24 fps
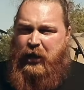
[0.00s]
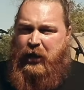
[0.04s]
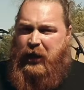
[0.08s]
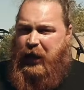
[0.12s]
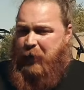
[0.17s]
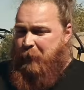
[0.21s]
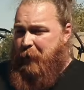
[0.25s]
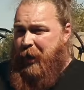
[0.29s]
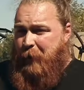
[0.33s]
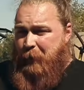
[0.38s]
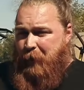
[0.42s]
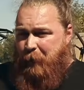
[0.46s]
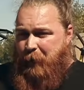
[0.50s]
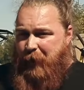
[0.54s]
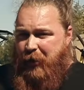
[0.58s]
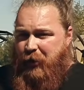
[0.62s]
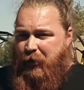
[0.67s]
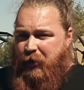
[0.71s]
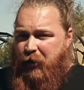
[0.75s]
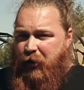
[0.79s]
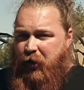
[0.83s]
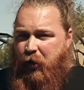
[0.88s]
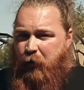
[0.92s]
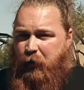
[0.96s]
it might be better
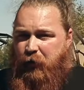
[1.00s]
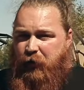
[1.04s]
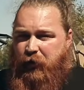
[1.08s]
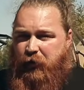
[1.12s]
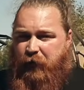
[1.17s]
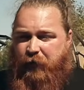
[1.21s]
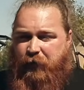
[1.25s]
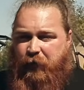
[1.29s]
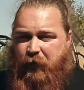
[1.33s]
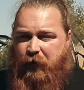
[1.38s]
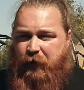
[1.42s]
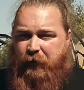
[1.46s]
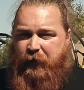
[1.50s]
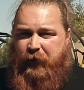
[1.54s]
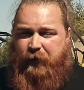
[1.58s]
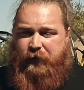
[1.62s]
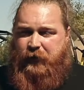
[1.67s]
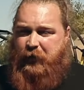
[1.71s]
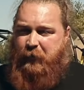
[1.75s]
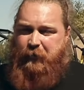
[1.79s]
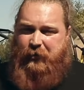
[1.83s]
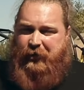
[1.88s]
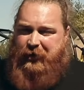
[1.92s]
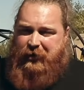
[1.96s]
to go with the
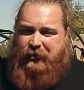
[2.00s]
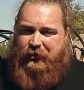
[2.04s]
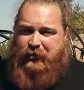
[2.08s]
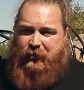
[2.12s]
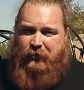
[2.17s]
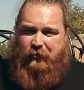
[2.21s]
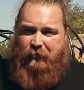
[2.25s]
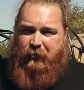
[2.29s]
450 because you